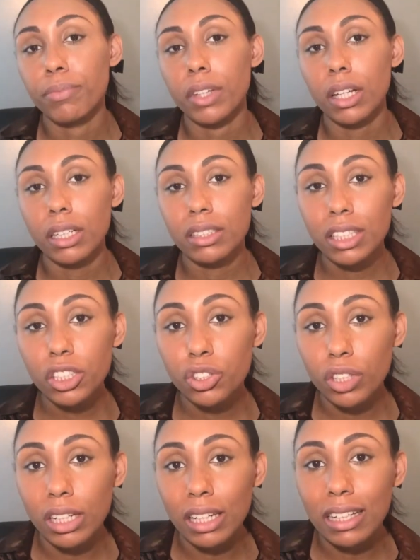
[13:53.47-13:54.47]

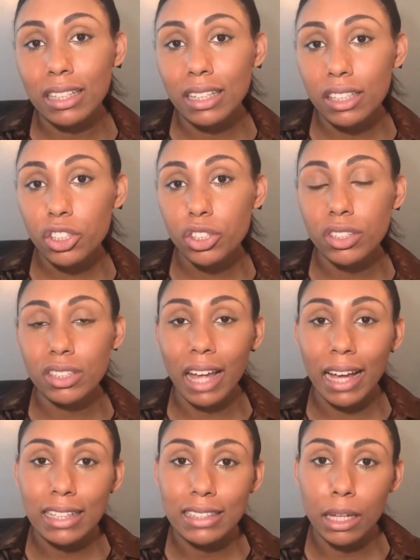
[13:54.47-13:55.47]
Additionally, clinicians and
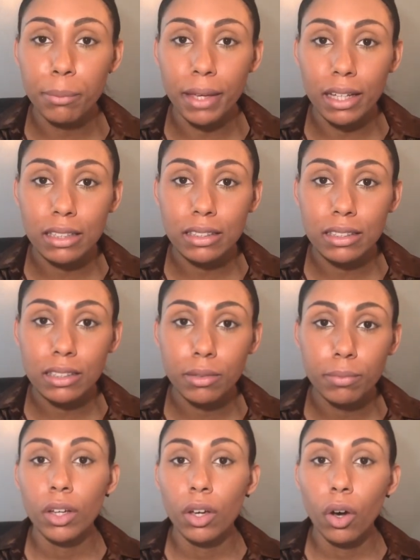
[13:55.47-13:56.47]
academics
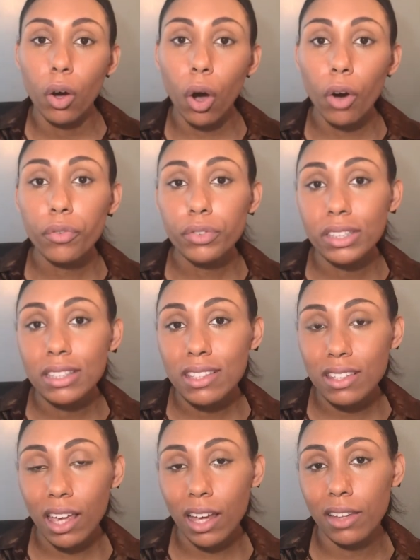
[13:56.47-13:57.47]
often
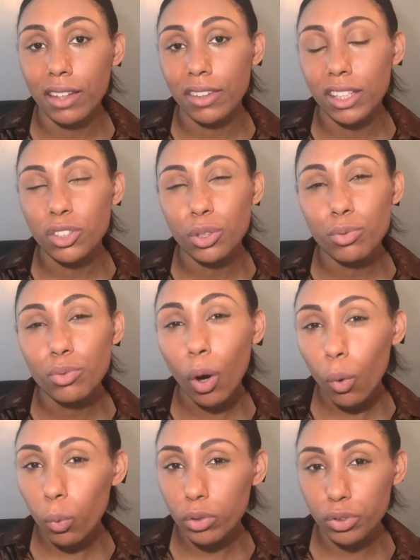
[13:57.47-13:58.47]
say that they do
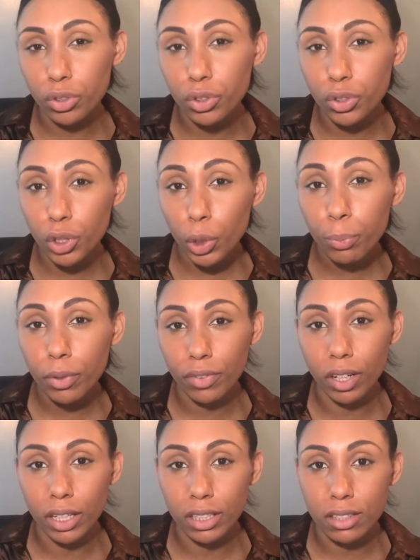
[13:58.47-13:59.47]
not want to
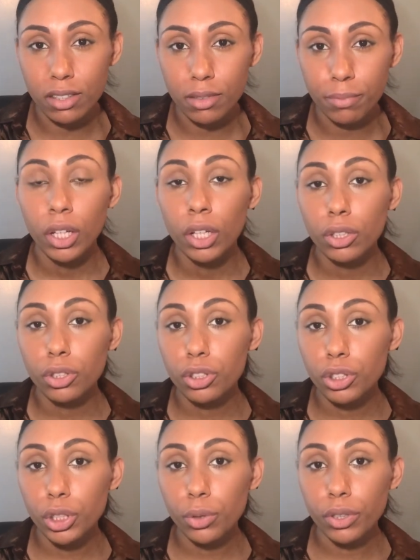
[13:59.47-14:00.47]
supervise
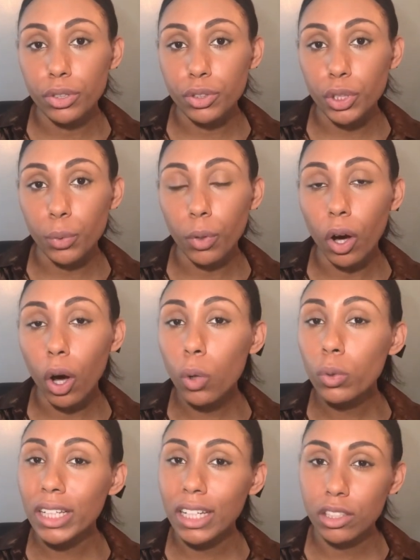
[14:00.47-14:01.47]
students who are
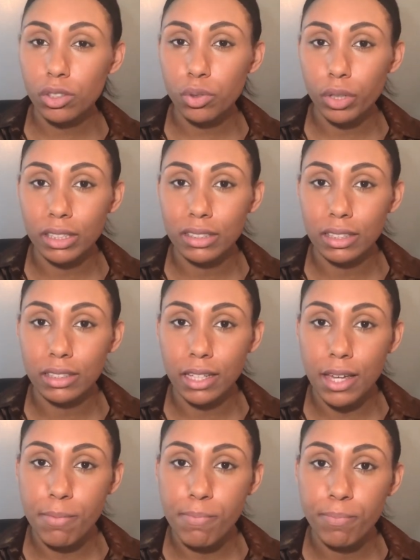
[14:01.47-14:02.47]
only interested
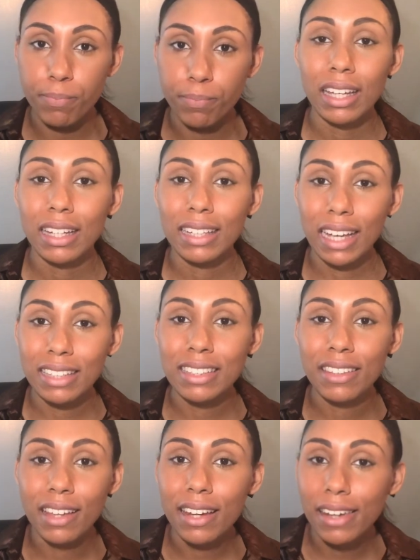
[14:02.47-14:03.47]
in
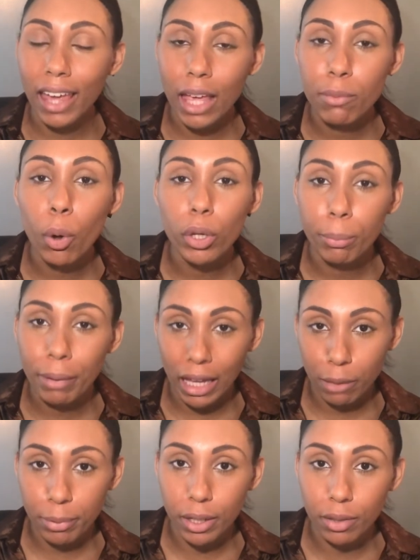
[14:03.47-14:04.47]
getting their name on a
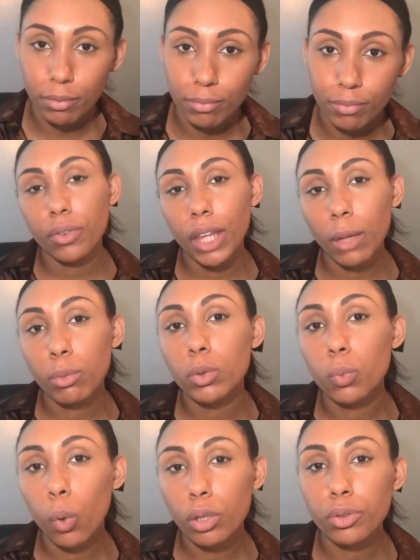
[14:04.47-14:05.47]
paper. They would
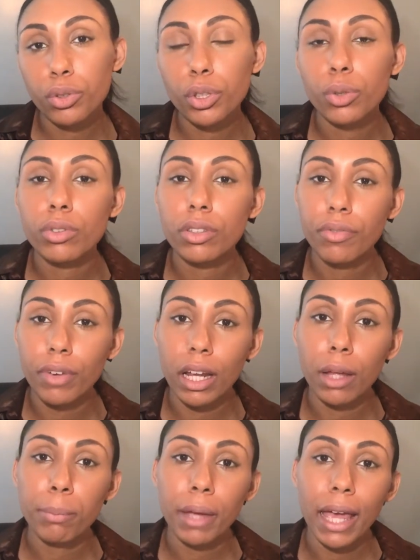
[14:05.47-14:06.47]
want to
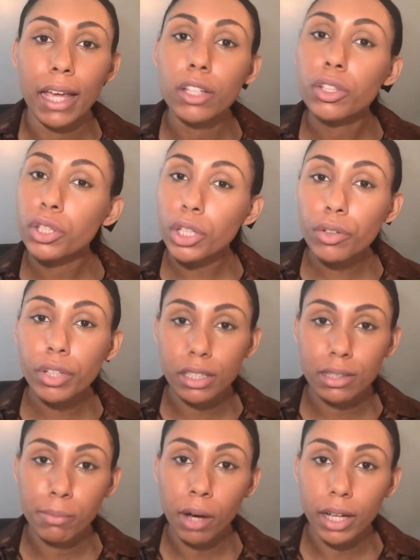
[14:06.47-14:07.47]
develop a
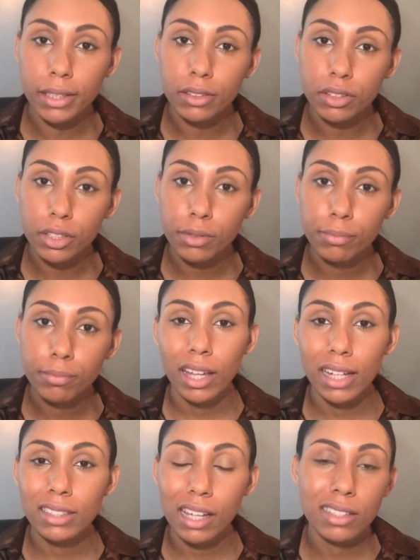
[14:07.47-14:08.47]
curious mind
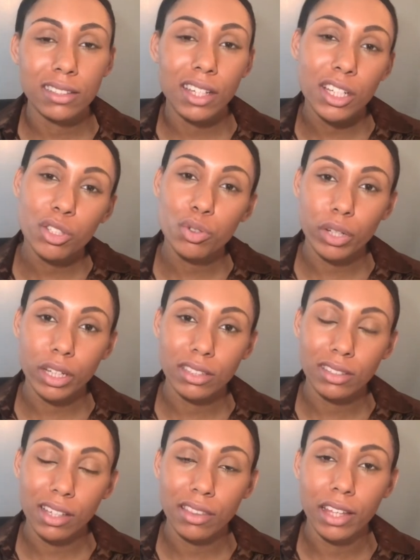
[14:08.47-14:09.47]
that has an
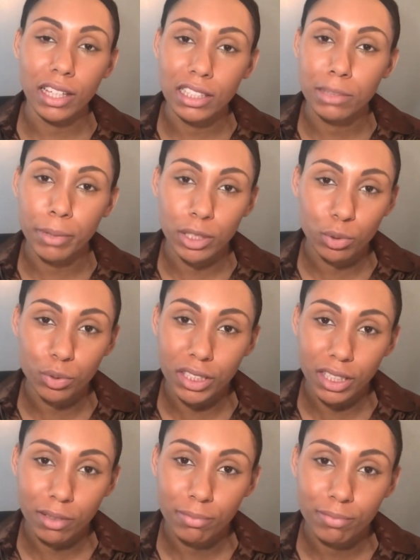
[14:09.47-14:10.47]
interest in their specialty.
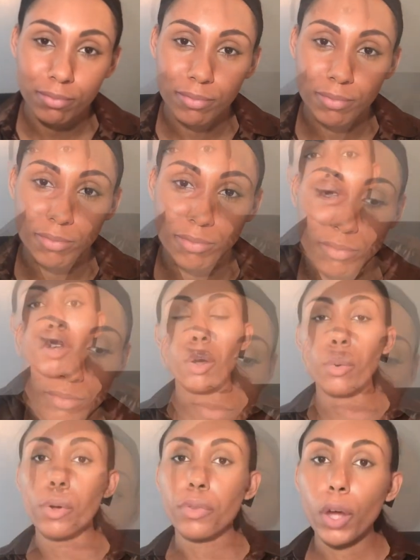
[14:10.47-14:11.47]

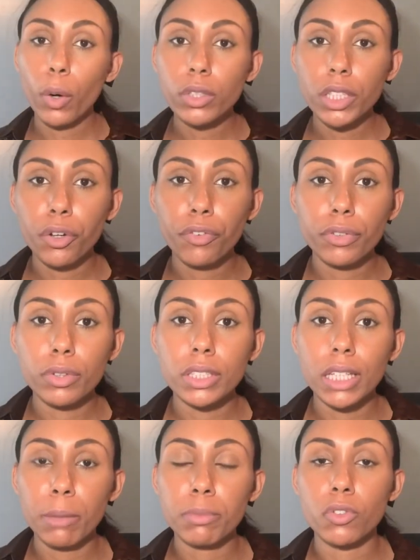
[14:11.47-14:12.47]
So those are a few
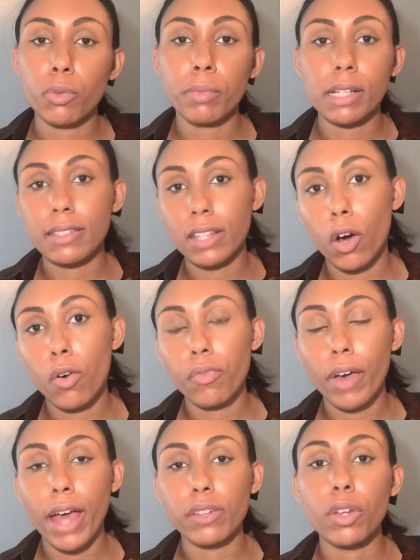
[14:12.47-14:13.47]
tips from myself
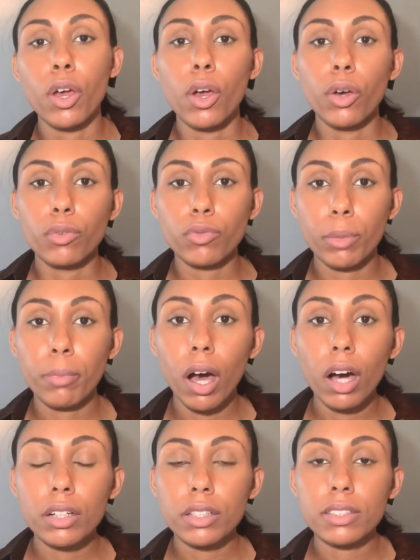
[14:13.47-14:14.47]
and
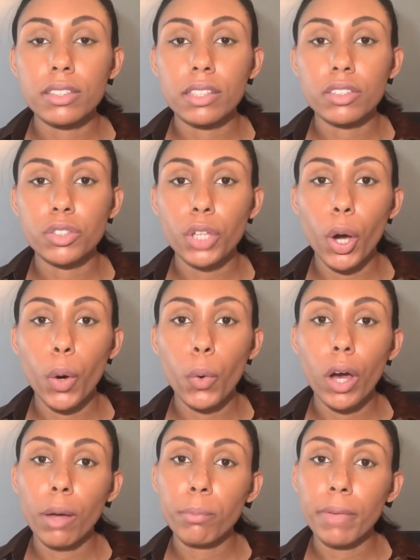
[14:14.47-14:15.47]
remarks. So
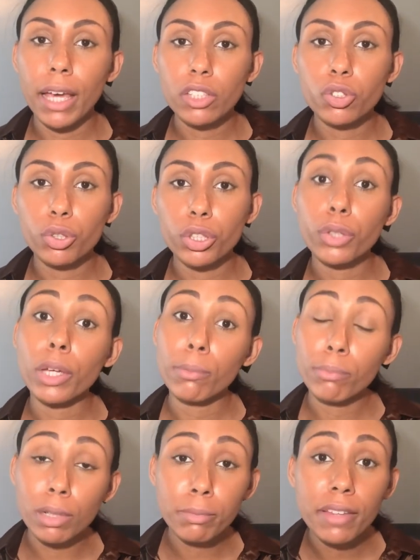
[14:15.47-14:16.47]
make sure you
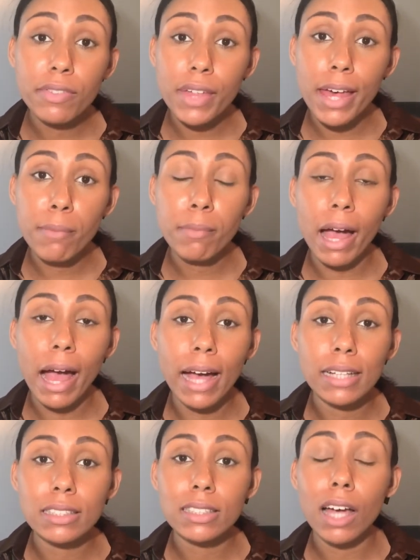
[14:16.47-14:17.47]
implement them
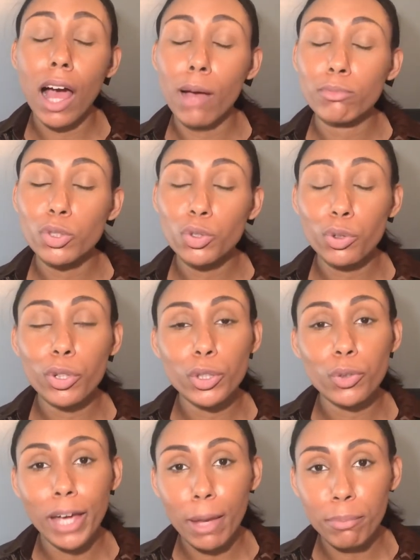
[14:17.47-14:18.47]
and I'm sure you'll
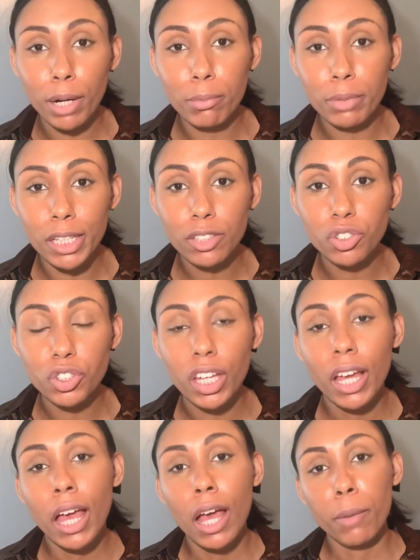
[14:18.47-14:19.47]
get published.
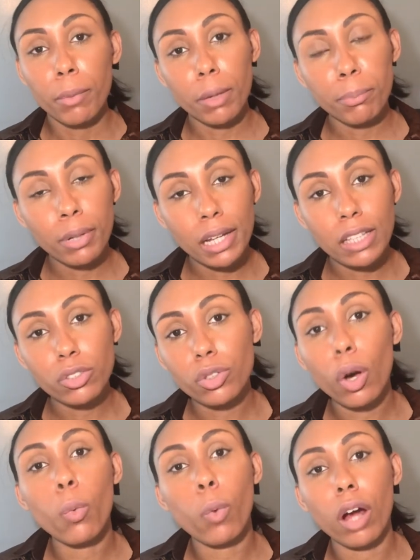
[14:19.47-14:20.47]
But please
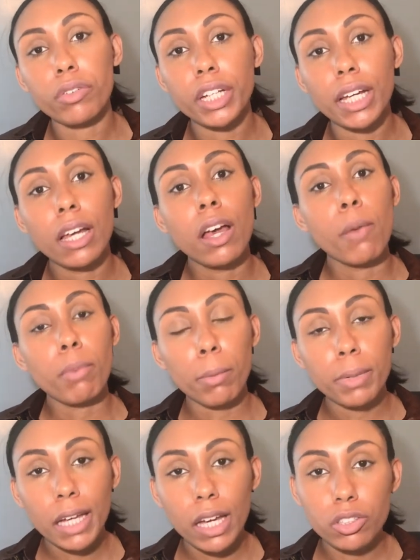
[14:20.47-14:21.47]
don't worry,
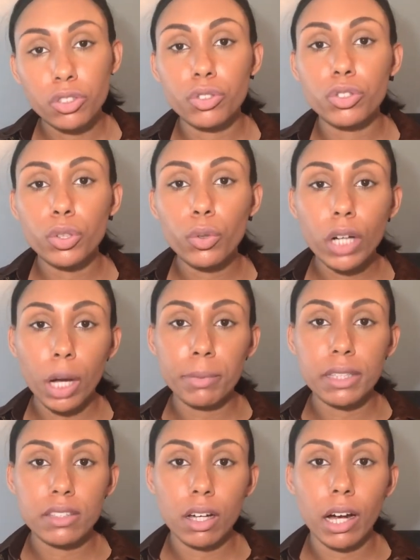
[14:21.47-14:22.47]
publications do come in
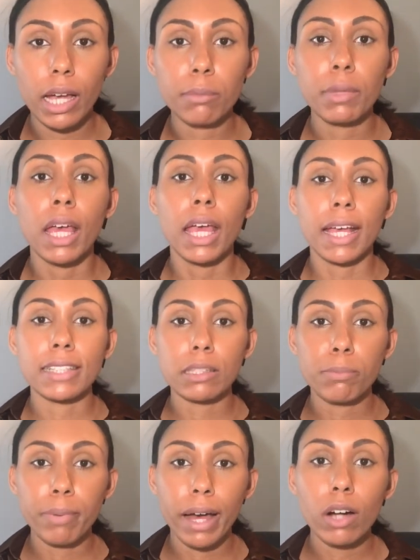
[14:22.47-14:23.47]
time. It's
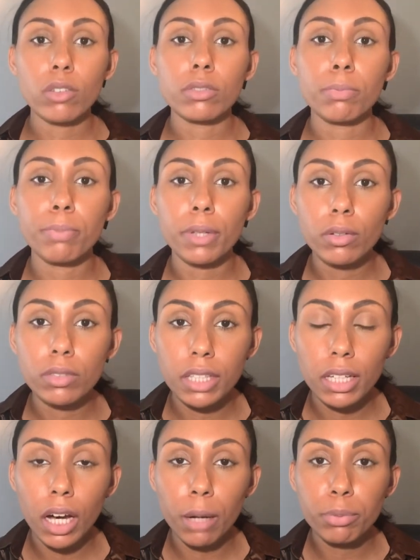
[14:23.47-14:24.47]
about building
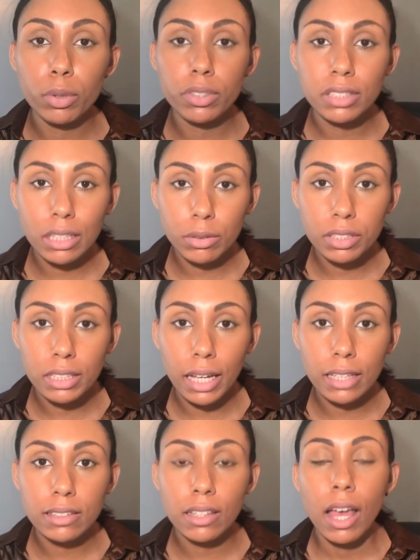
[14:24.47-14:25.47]
up your skill
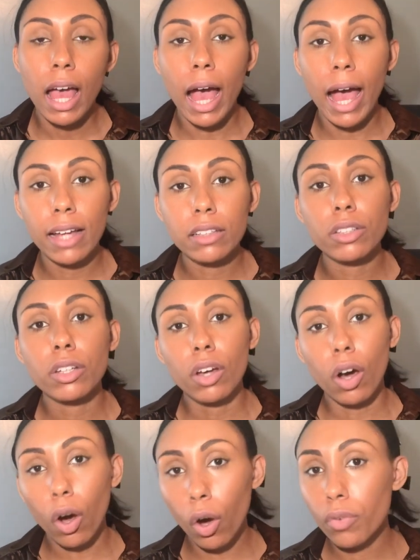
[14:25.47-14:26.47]
set and
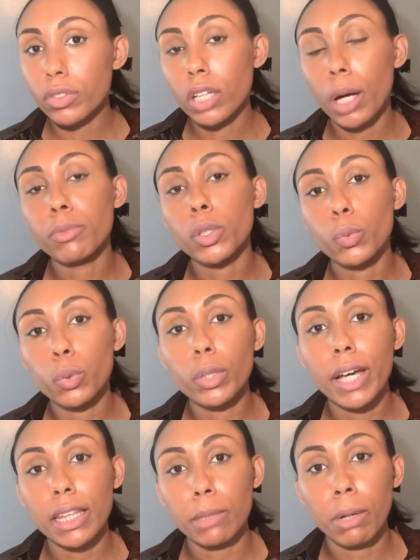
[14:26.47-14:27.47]
over time you will
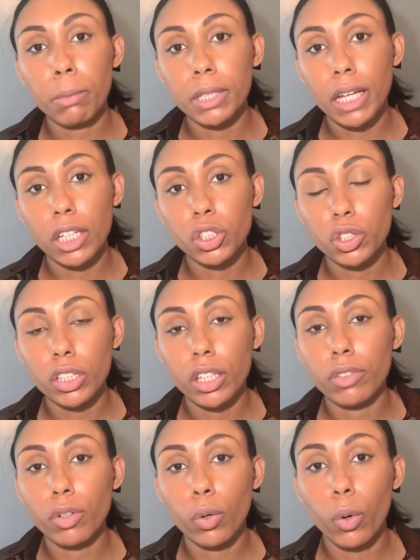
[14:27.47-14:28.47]
get the publications that
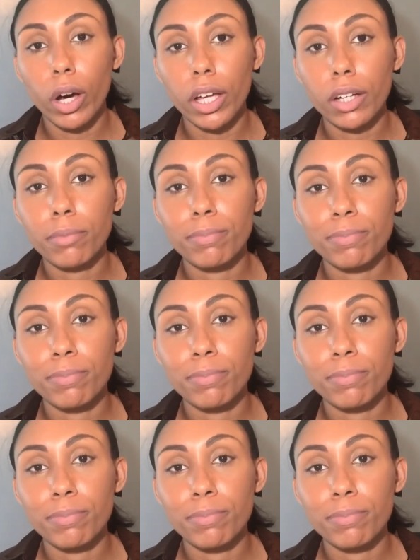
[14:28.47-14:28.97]
you require.